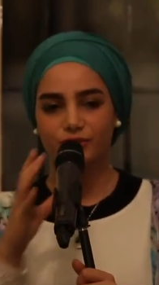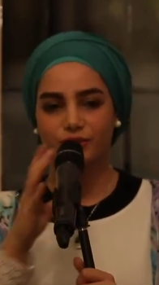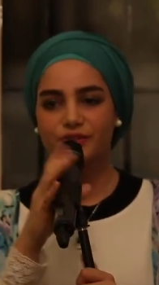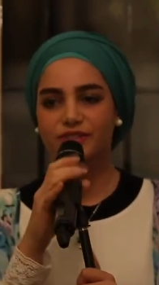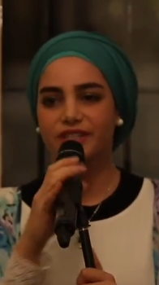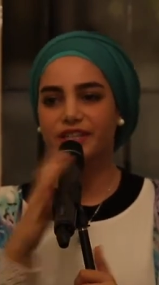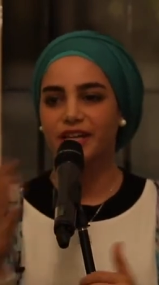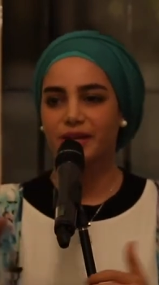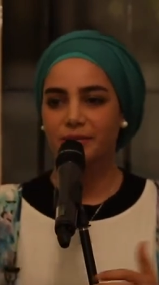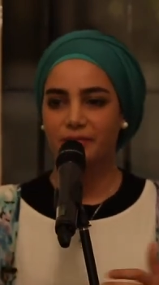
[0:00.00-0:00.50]

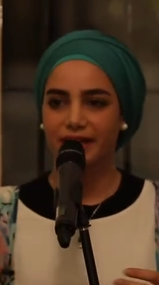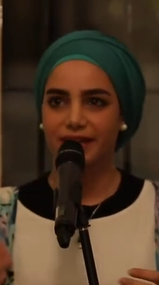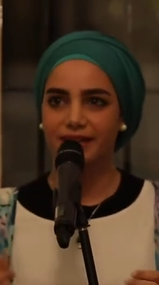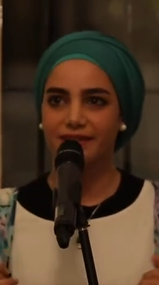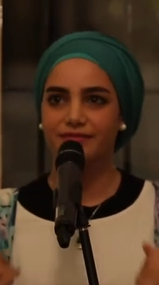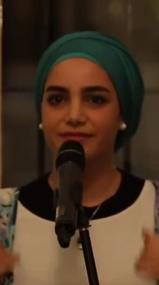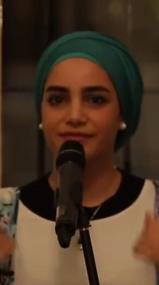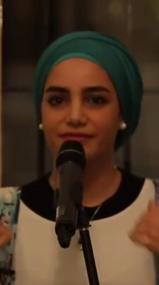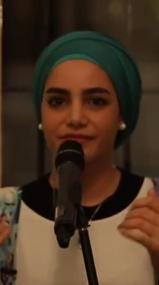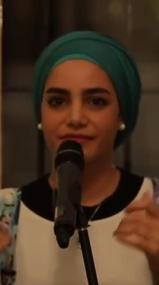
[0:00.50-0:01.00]
stare at
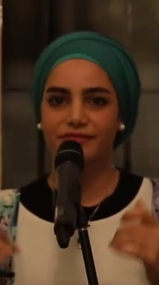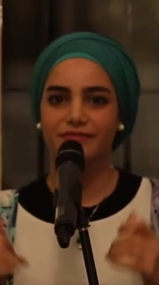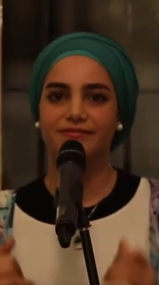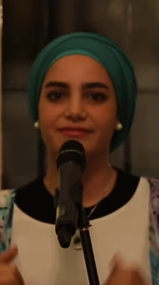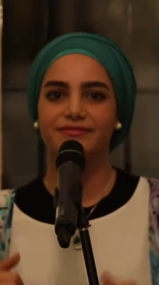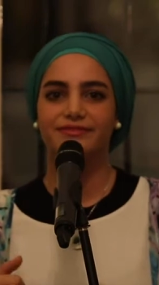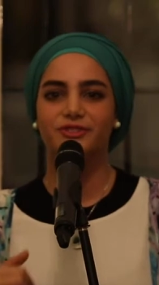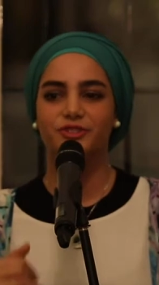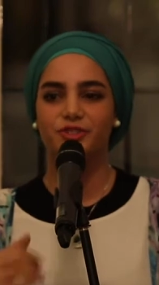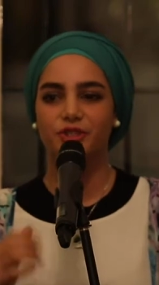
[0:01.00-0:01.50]
my
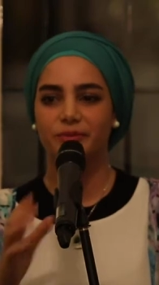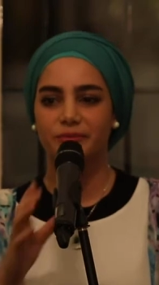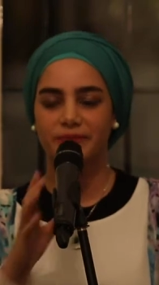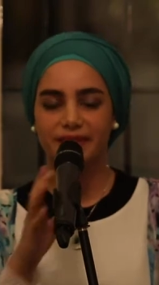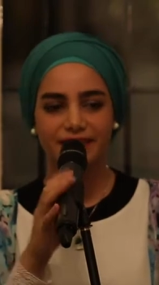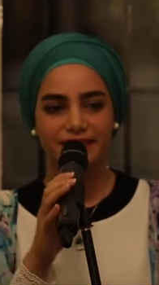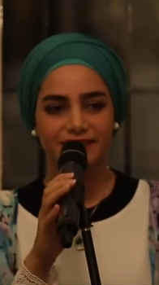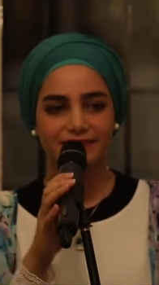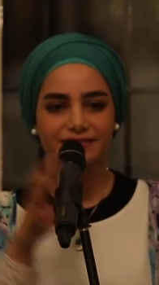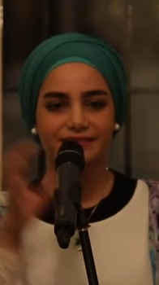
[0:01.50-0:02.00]

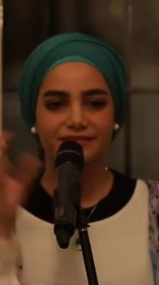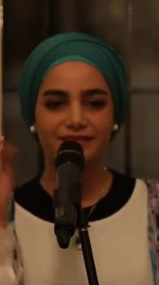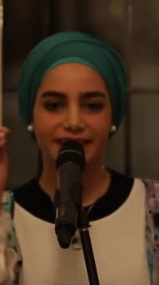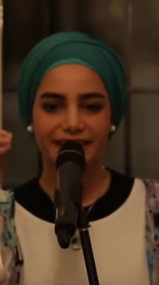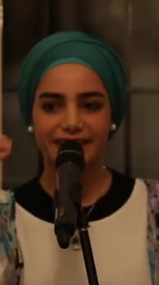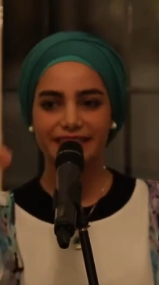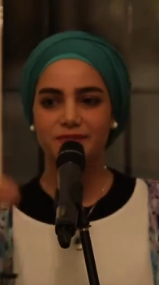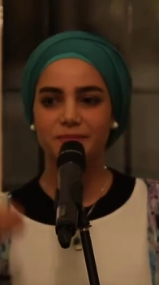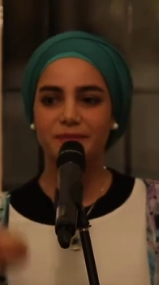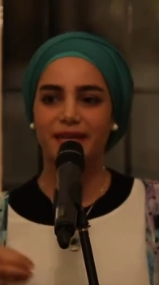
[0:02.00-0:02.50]
turban and
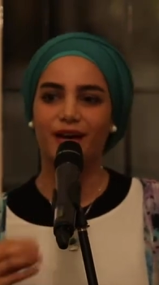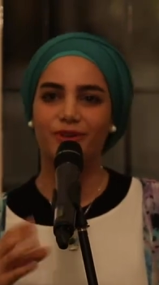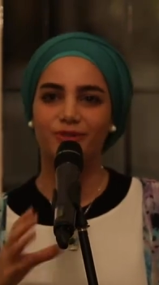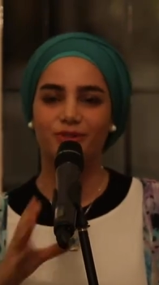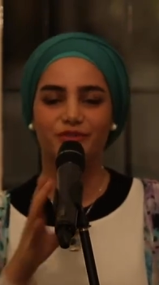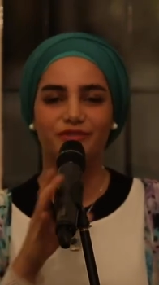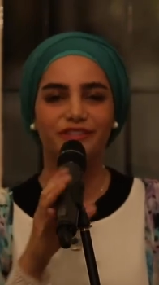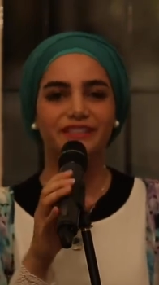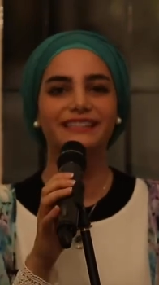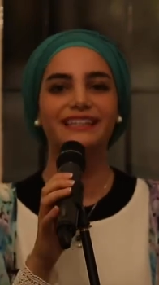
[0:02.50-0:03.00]
guilt me
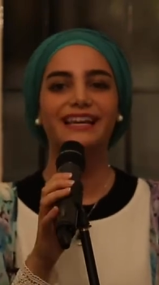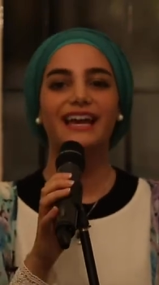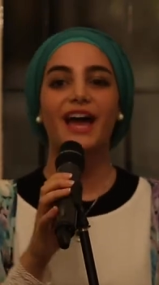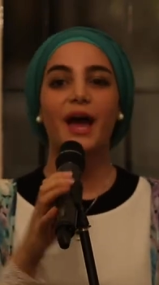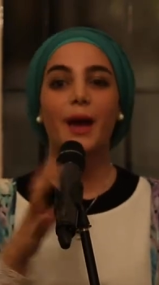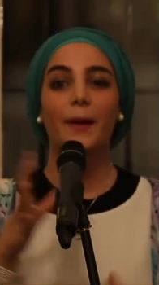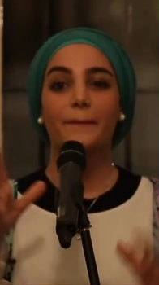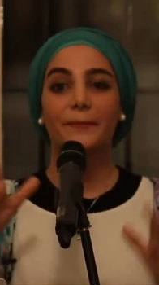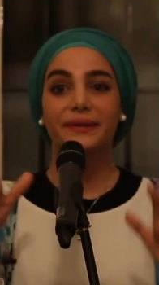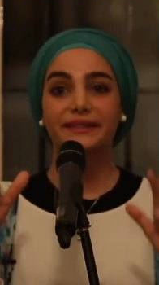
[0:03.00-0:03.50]
out of it.
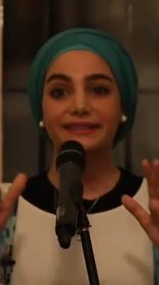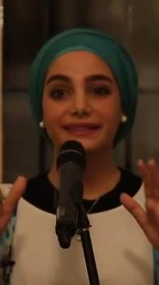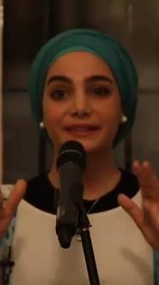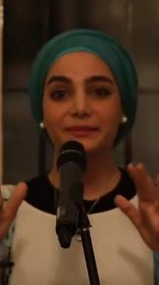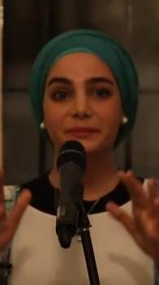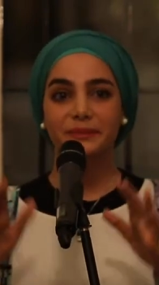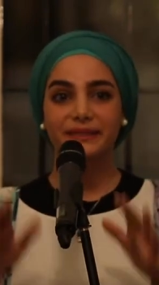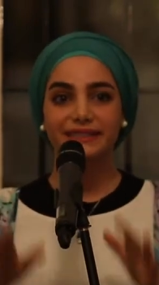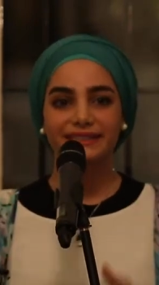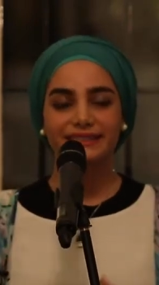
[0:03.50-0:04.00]

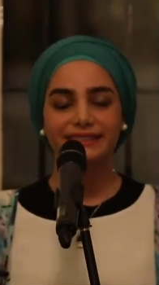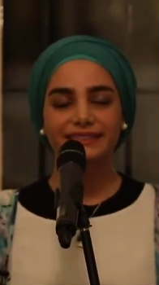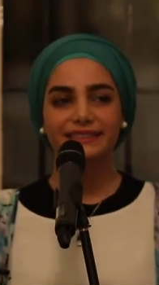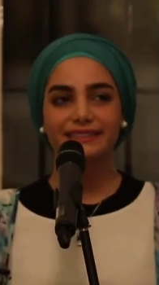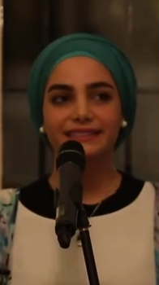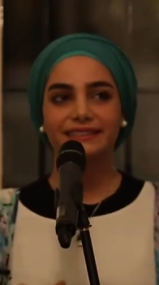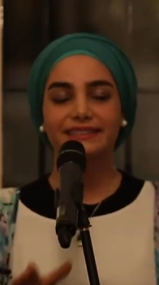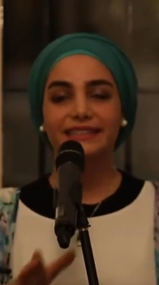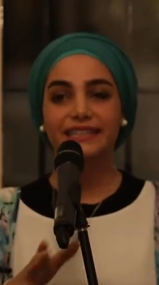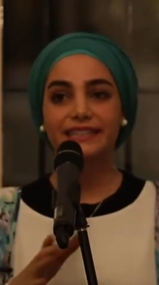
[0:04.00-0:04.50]
But
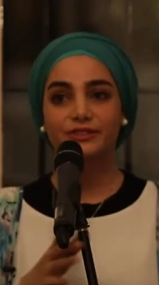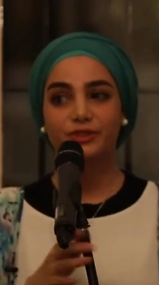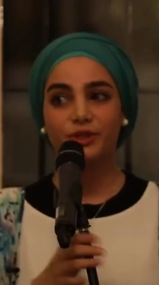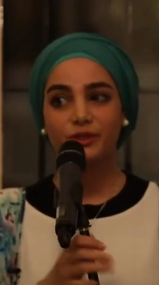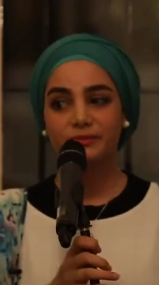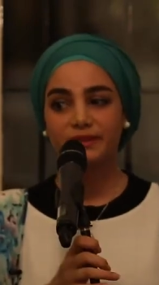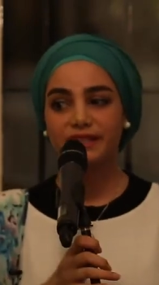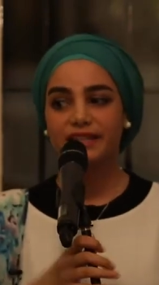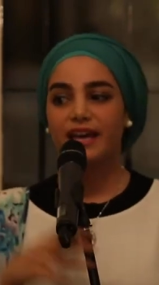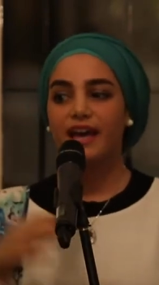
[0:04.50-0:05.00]
they
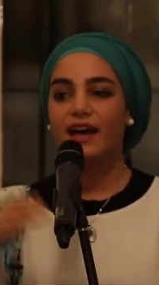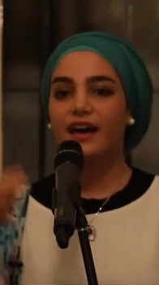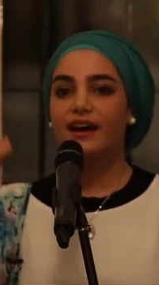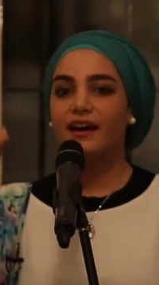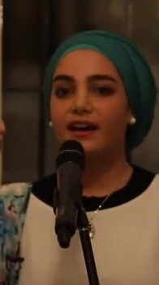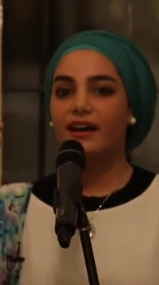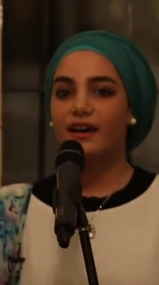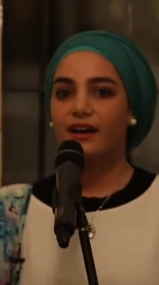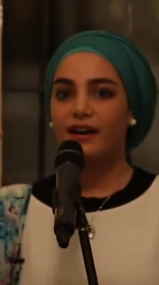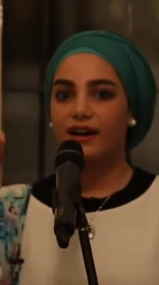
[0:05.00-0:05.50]
told me,
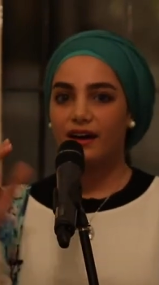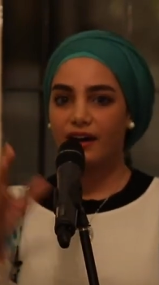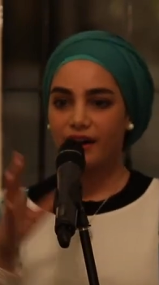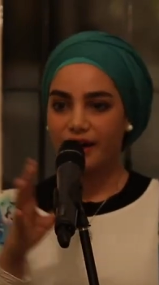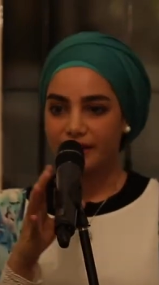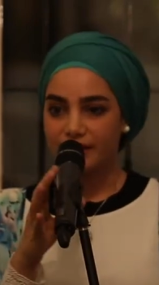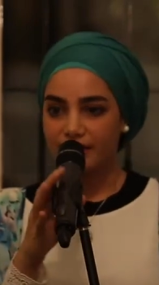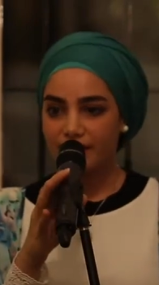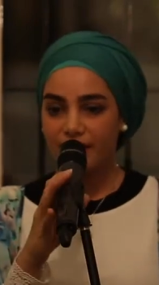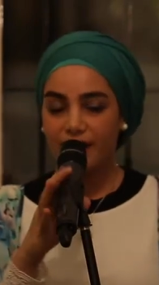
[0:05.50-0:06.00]

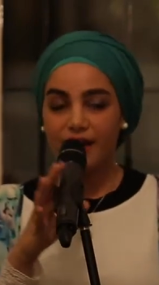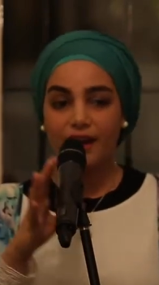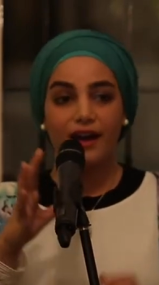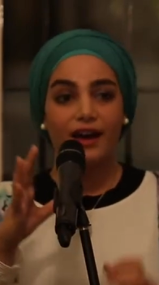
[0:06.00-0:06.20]
hi,